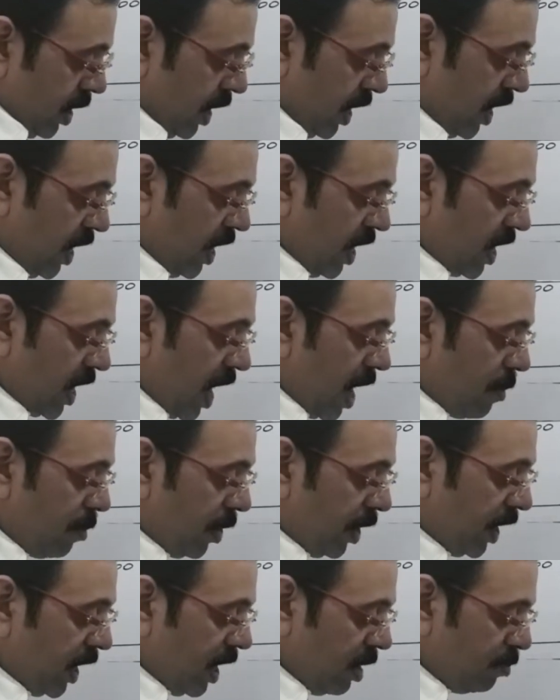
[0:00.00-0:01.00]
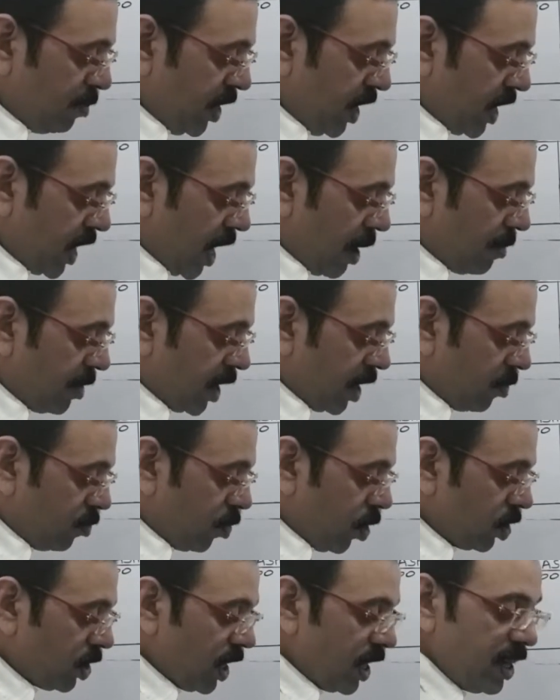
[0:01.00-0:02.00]
A capital, B capital,
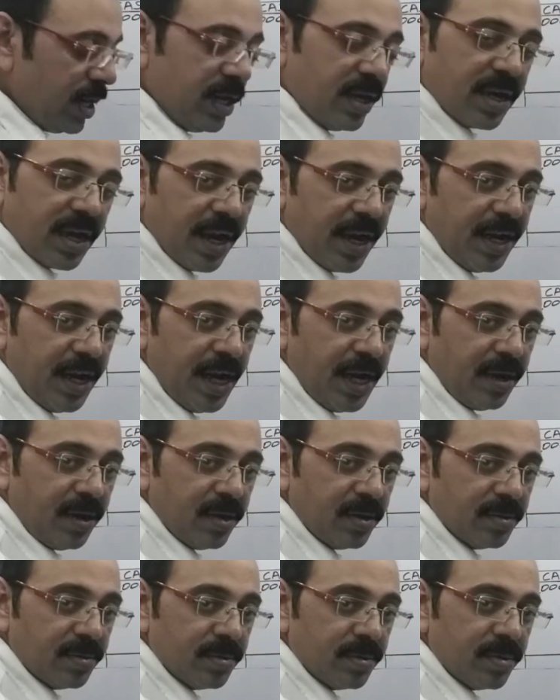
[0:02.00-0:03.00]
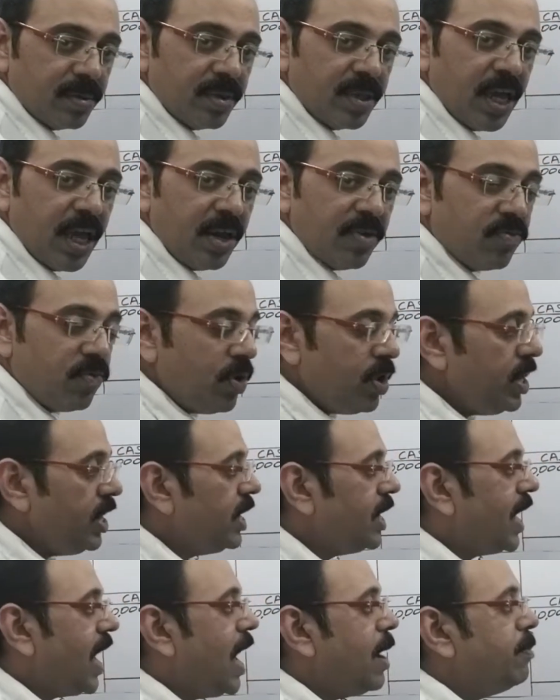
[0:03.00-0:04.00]
both are in credit. Therefore,
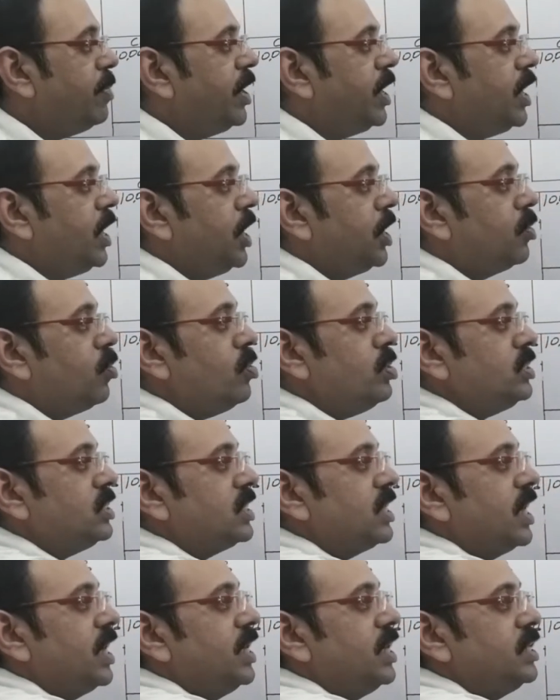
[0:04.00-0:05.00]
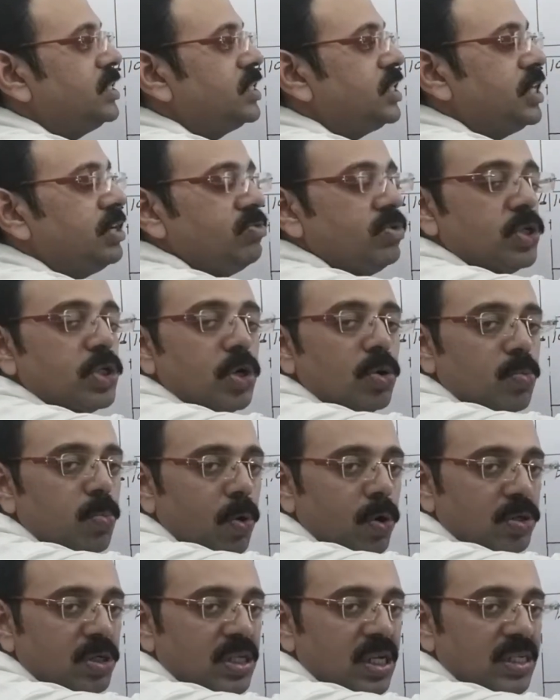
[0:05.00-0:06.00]
in capital accounts, credit side, we should
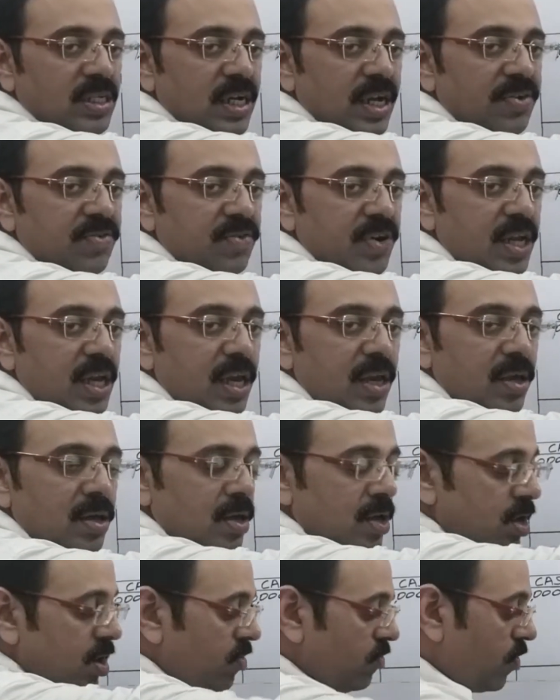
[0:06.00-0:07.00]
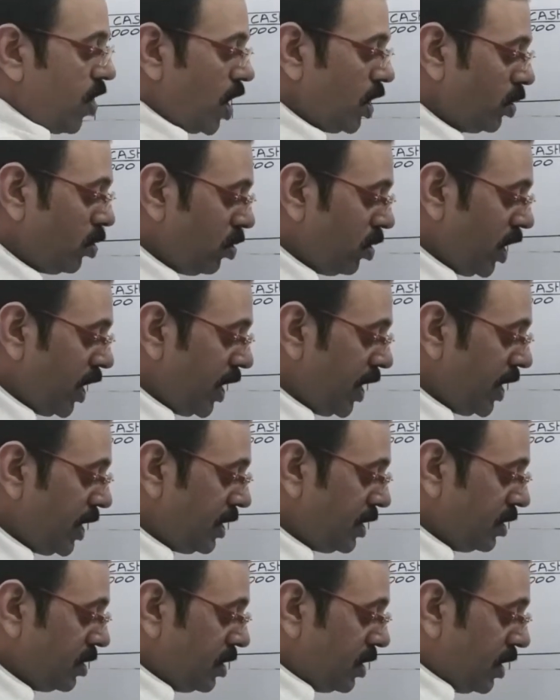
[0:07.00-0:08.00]
post this entry. What to
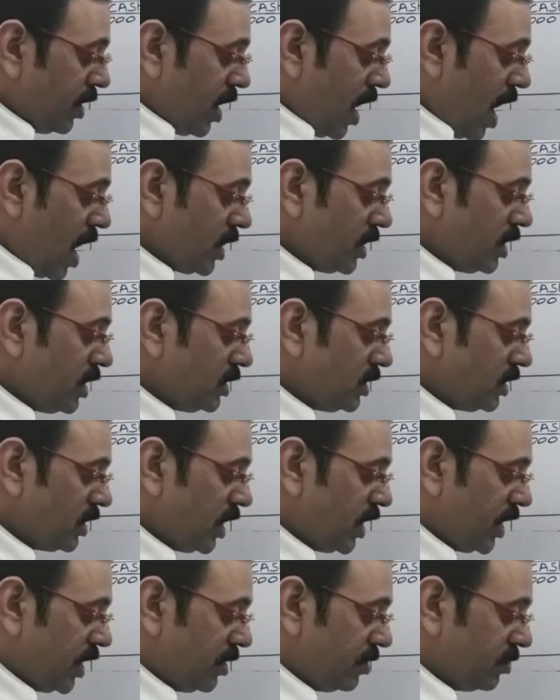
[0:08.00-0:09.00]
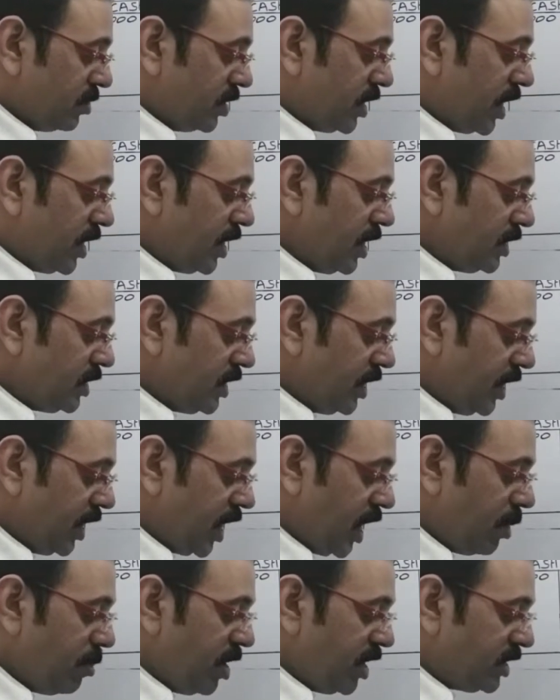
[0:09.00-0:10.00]
write? Other side, that is in
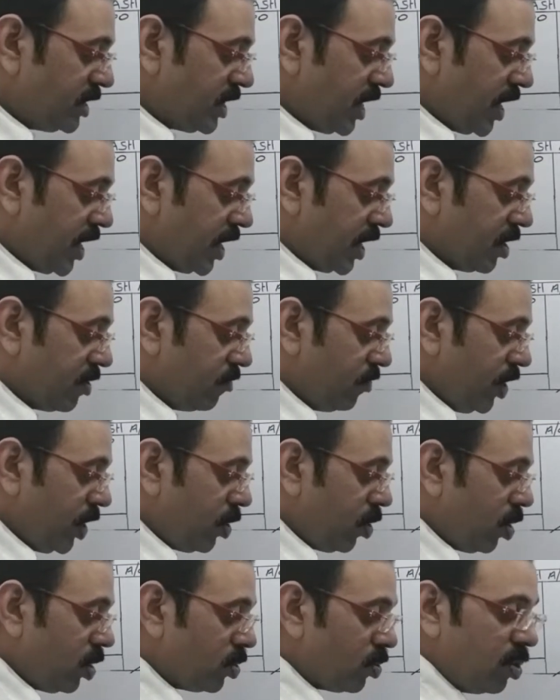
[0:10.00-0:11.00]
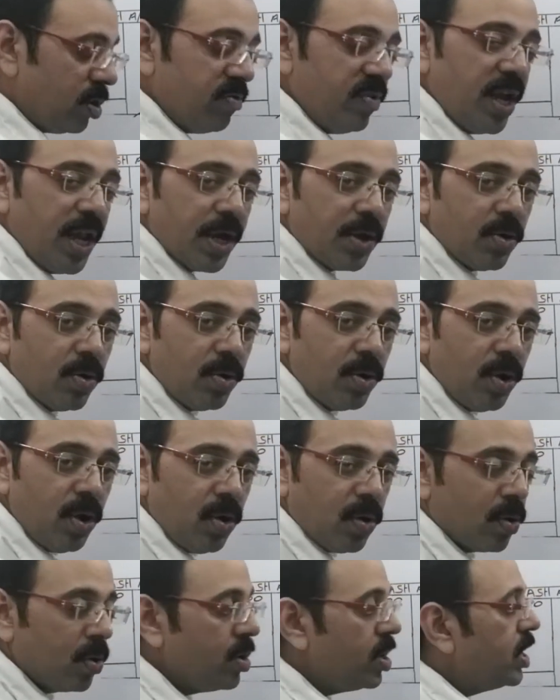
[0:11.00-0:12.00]
debit side. We wrote goodwill account
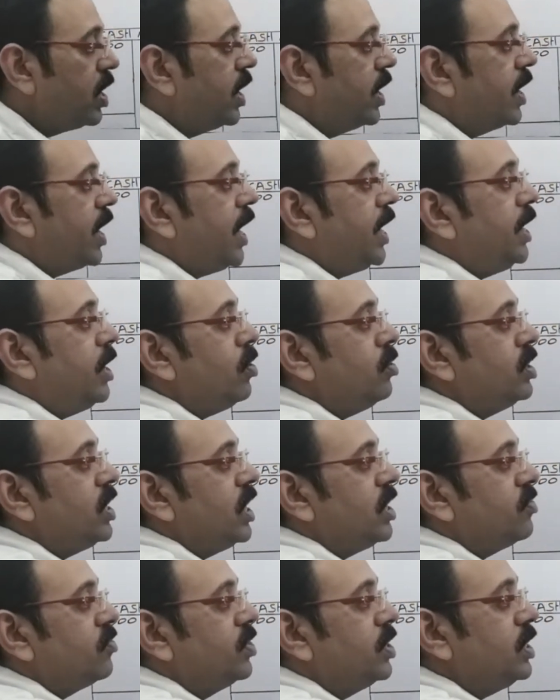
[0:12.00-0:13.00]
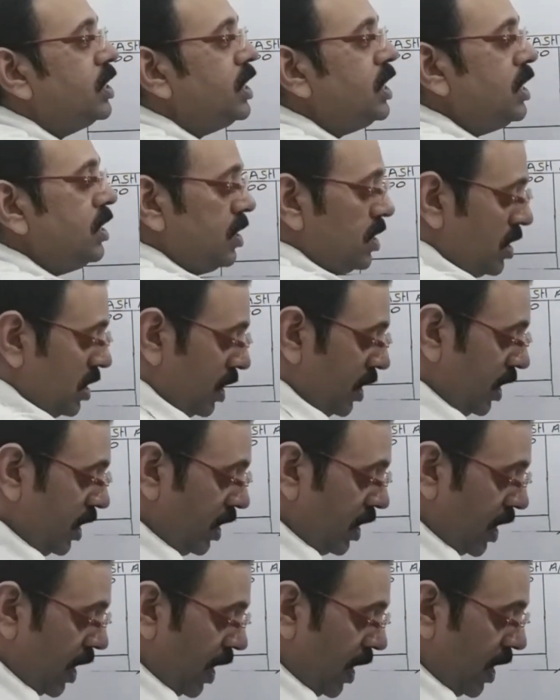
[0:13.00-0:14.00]
now. Write down that word.
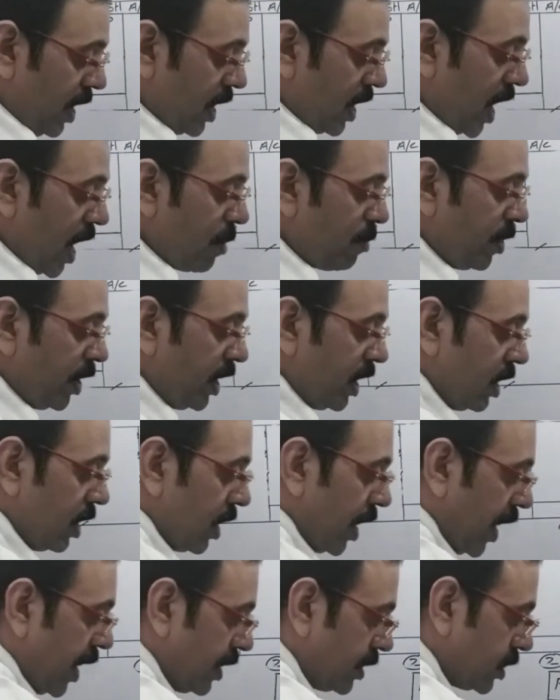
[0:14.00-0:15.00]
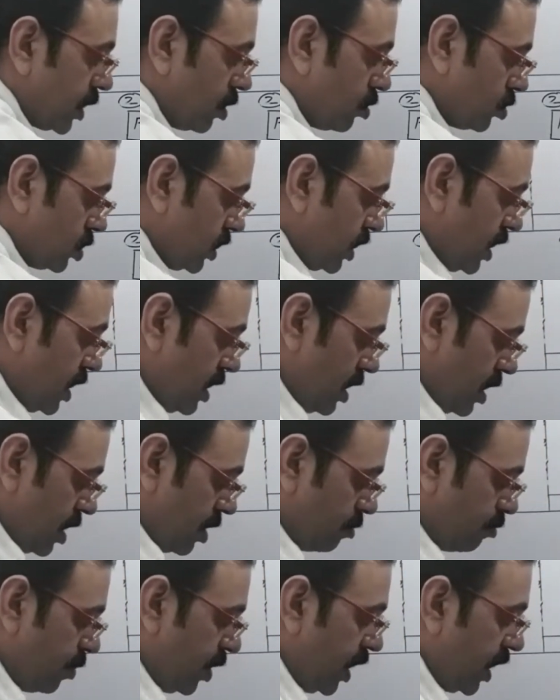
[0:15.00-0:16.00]
In A capital,
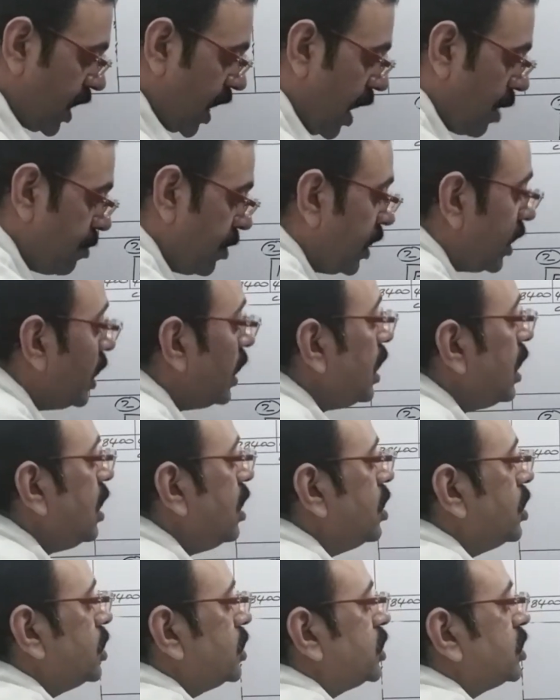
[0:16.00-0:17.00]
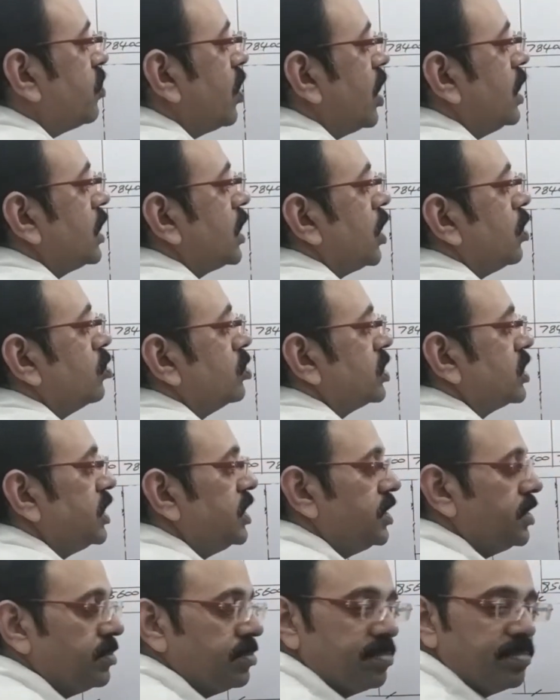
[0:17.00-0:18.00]
8,000, B capital,
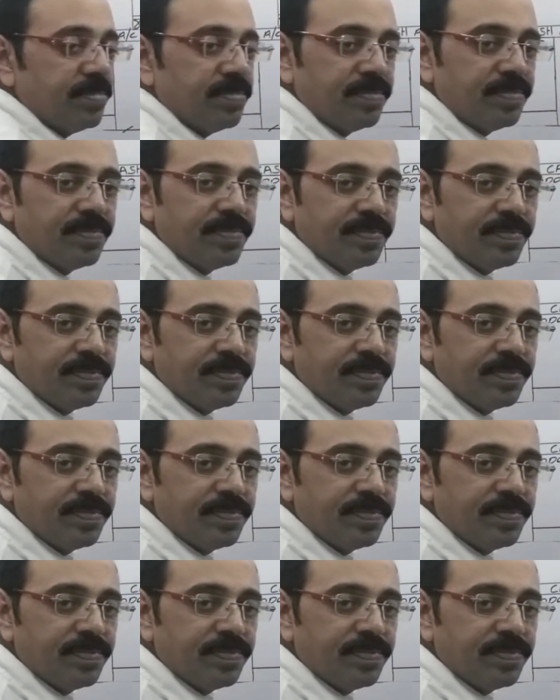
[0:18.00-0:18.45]
12,000.